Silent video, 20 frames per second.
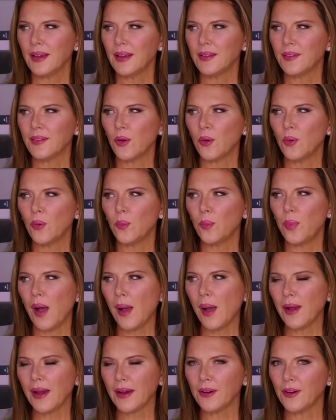And so
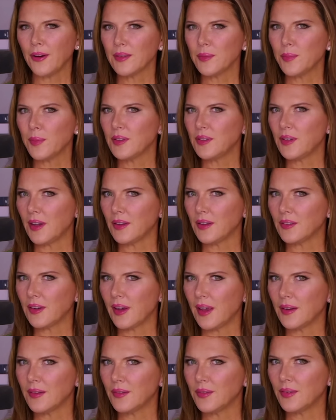Bob Iger has a big challenge
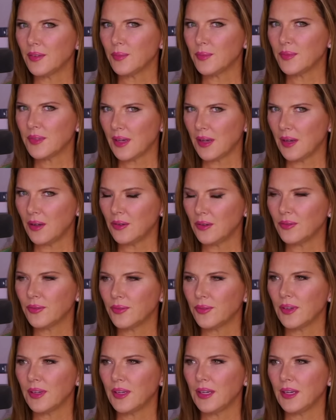ahead of
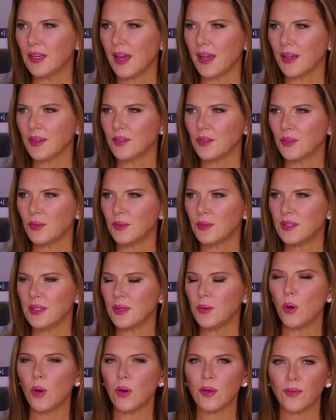himself. He has to
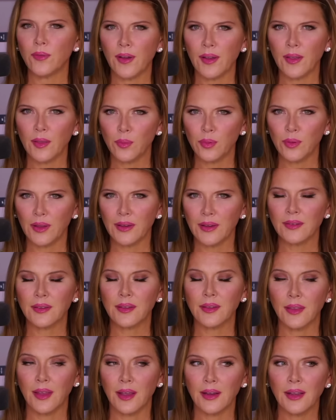de-wokeify the place,
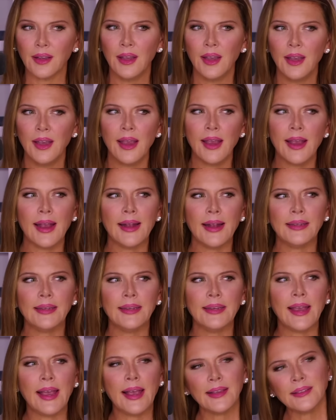good luck, and
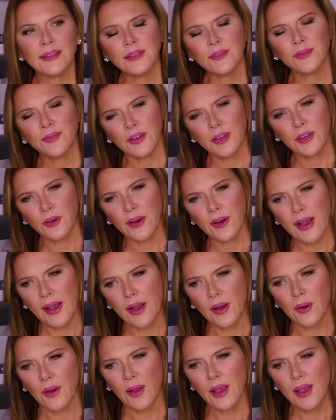he has to figure
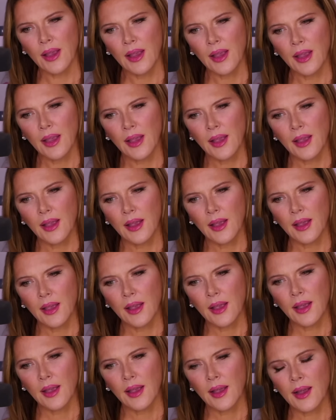out
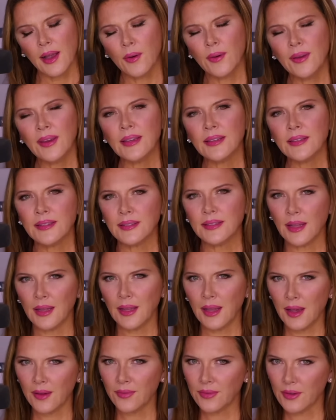how he can sell
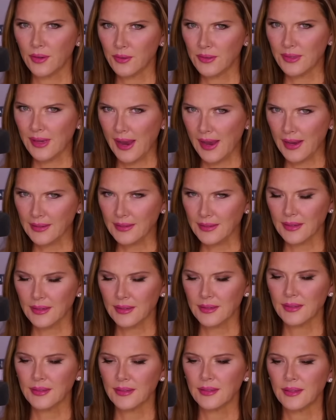off those
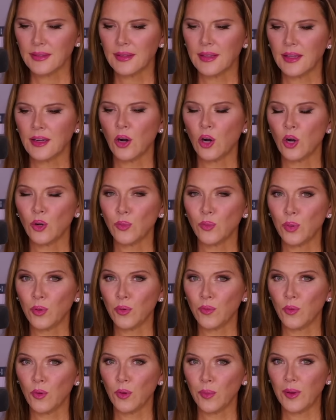assets that aren't
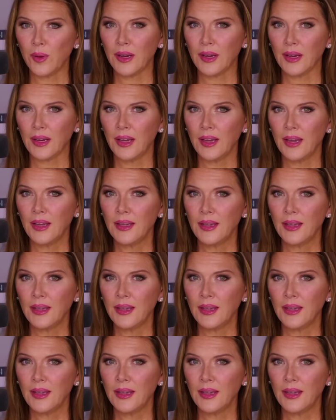performing.